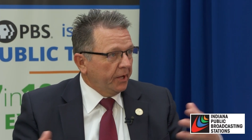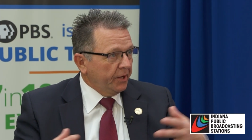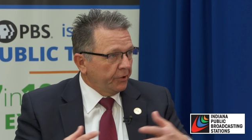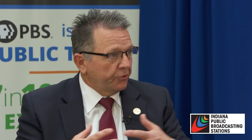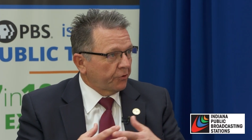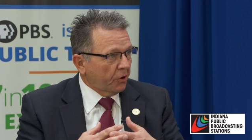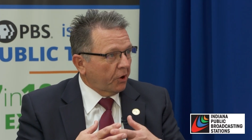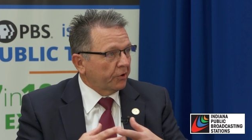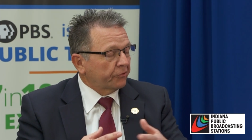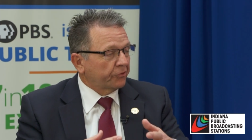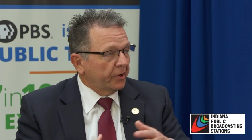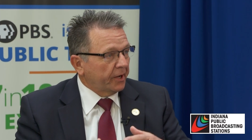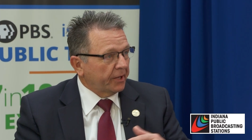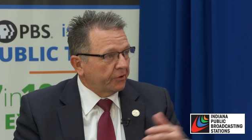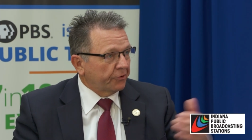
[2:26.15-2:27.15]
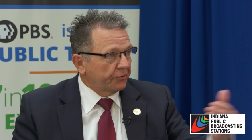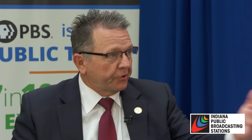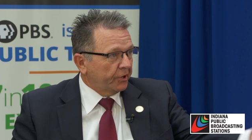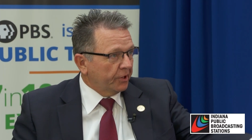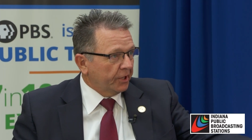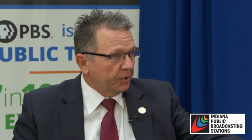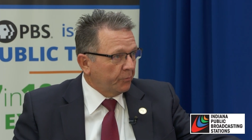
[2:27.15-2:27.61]
your heart's in it. You're
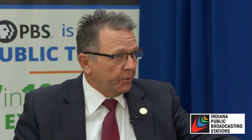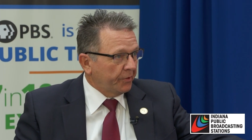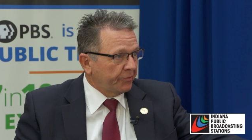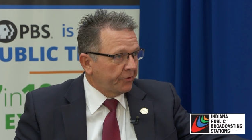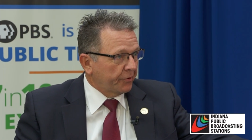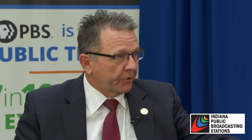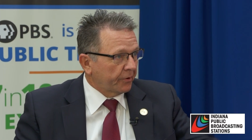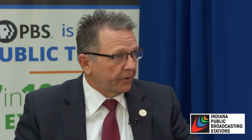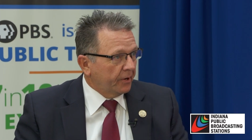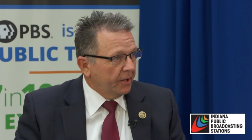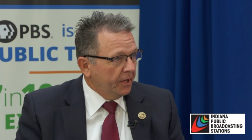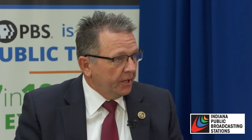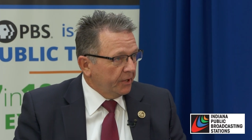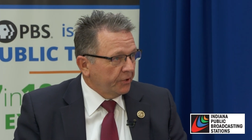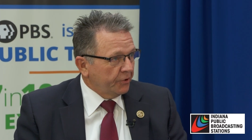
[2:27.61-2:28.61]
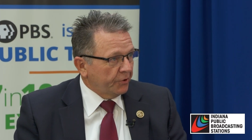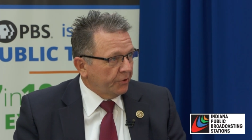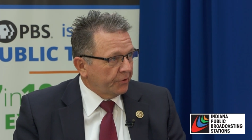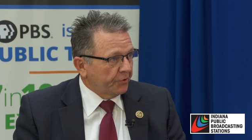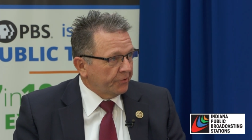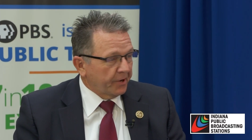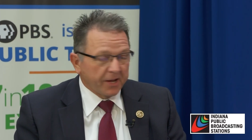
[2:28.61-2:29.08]
dealing with your
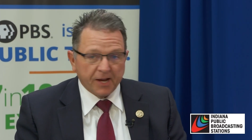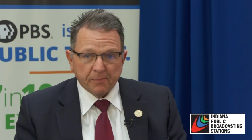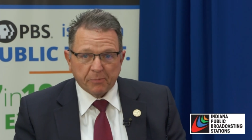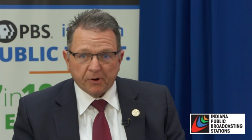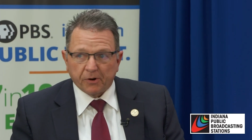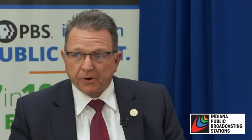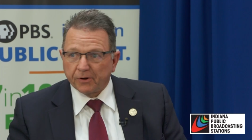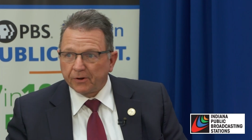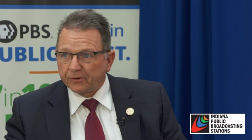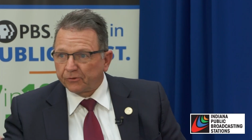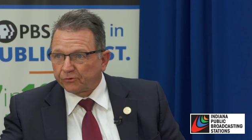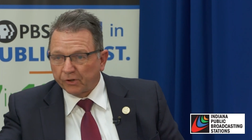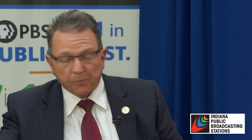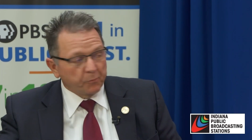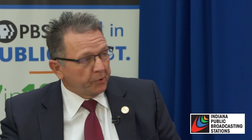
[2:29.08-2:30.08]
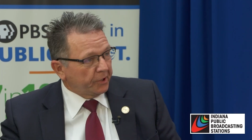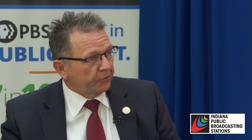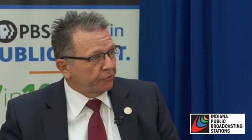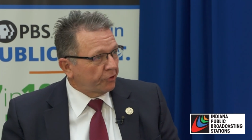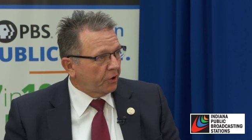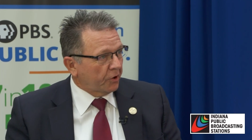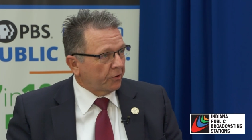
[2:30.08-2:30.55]
neighbor, someone at
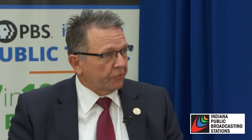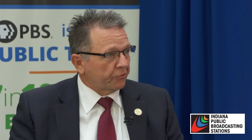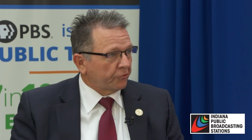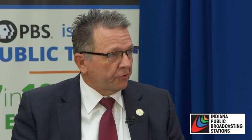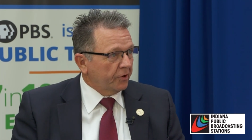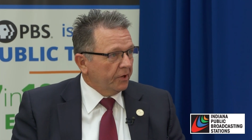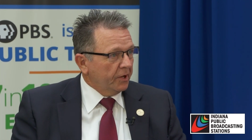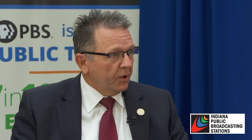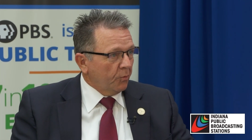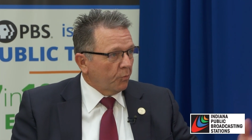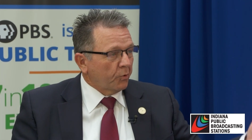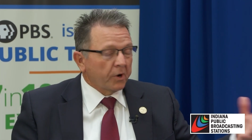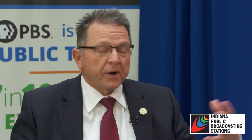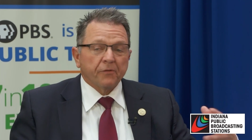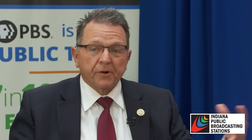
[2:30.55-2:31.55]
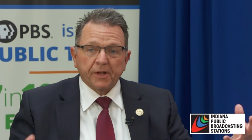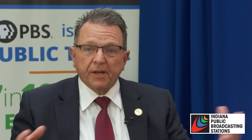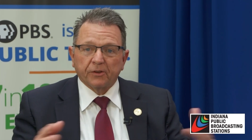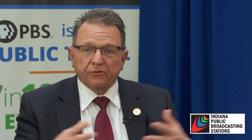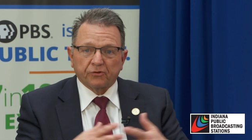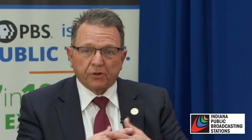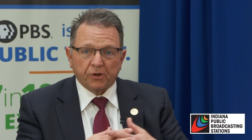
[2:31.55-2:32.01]
church, wherever it
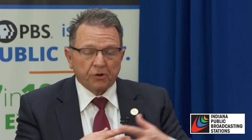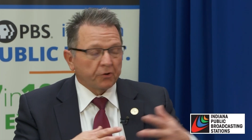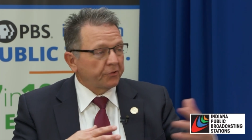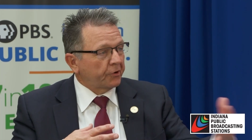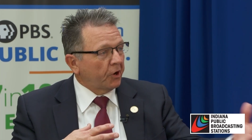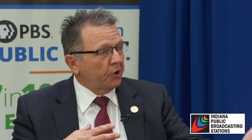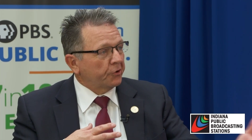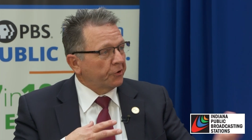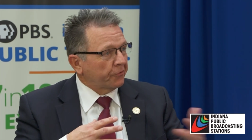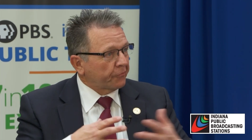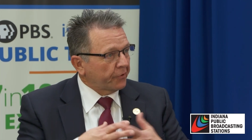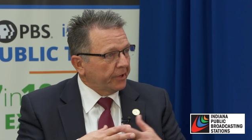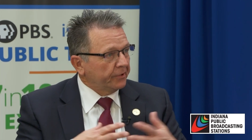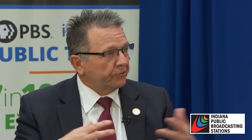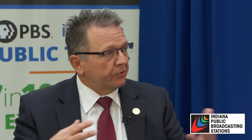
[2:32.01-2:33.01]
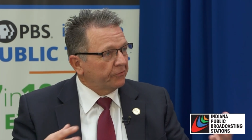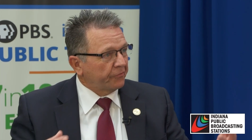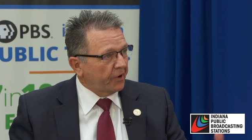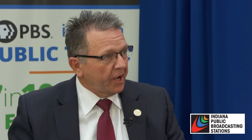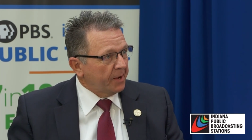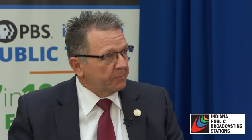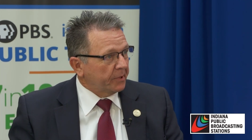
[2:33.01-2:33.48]
is. So, they're all your friends and
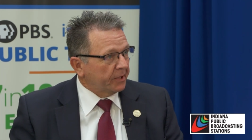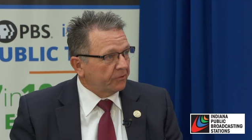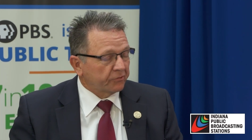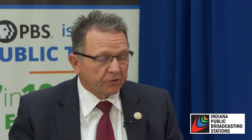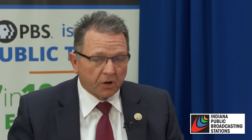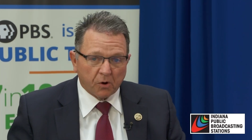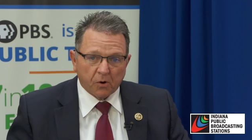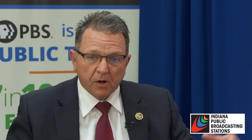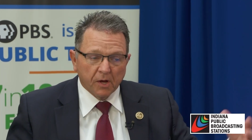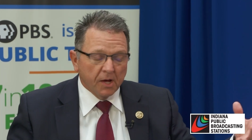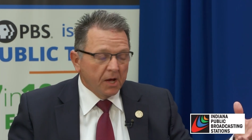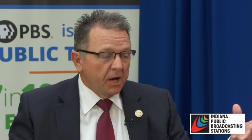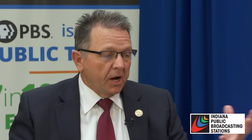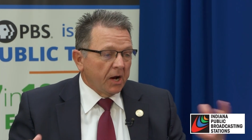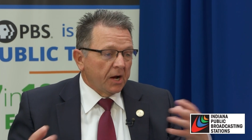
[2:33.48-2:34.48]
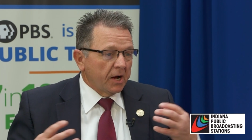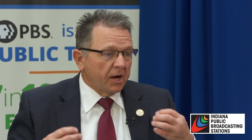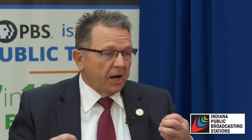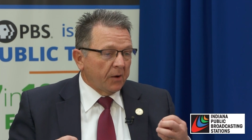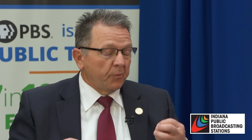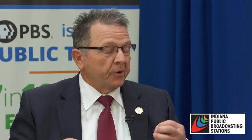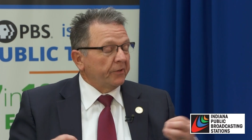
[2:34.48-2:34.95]
family. So
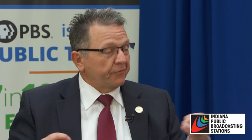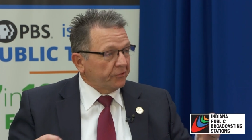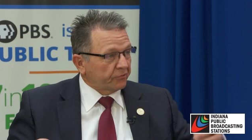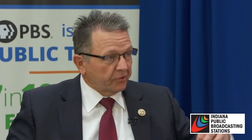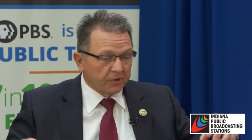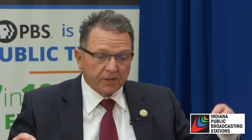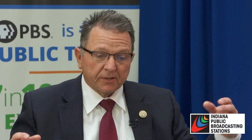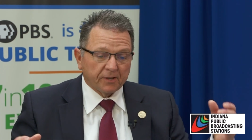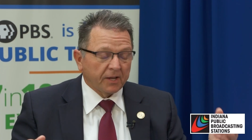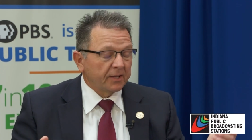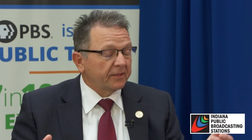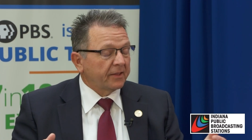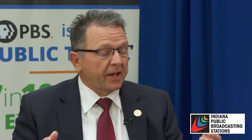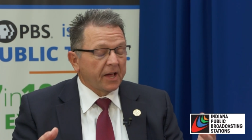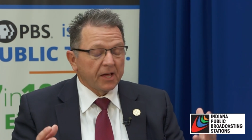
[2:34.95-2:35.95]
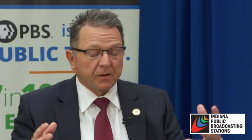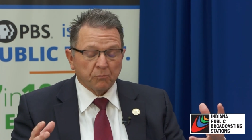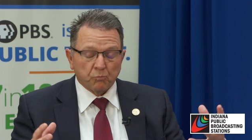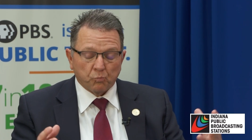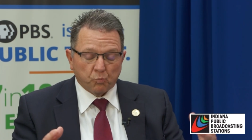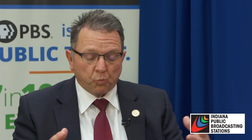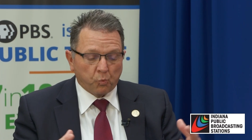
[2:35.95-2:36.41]
I want to facilitate that,
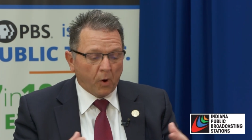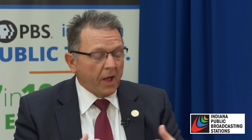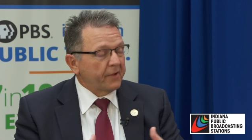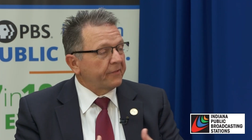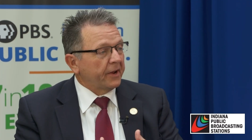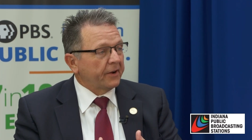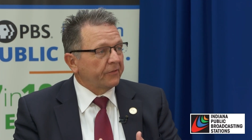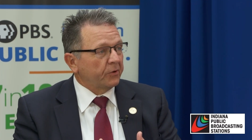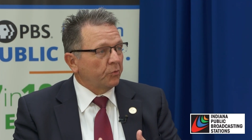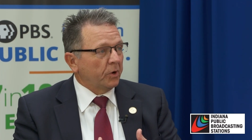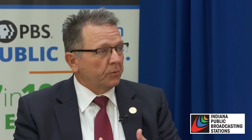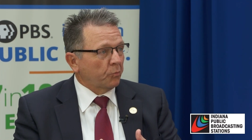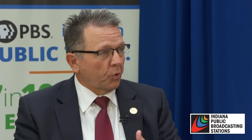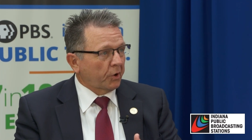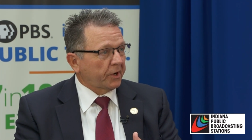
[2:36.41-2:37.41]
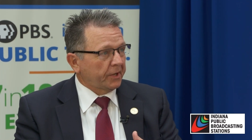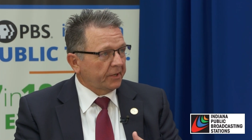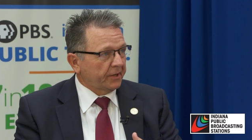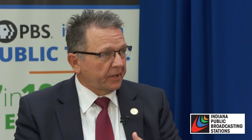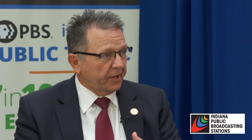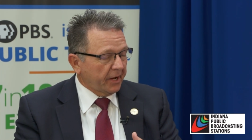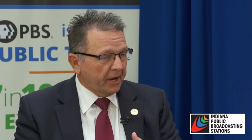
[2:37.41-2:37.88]
have everyone working
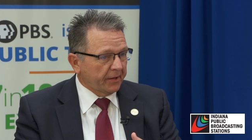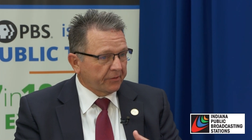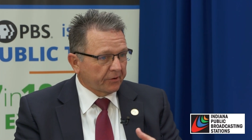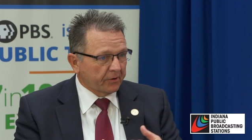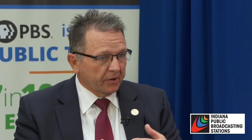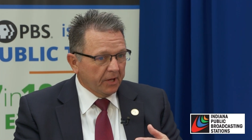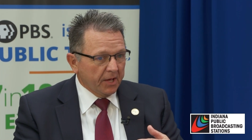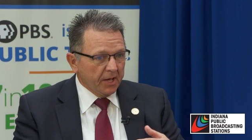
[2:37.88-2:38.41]
together,